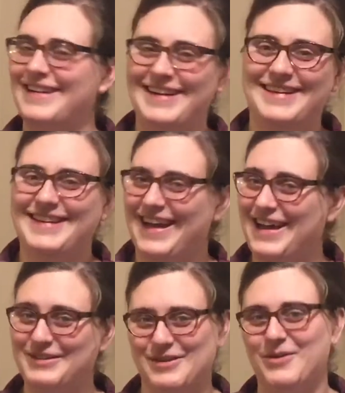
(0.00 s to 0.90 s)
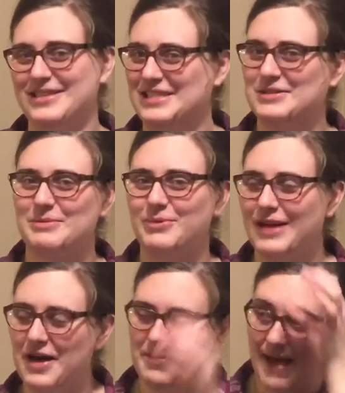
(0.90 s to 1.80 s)
I don't know what she's gonna pull
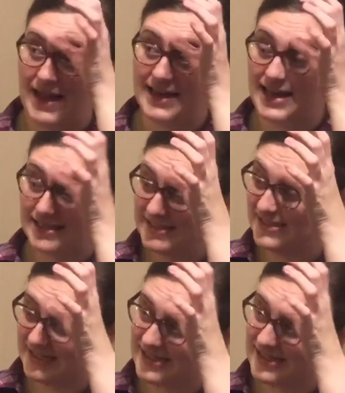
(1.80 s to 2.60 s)
out of the bag next.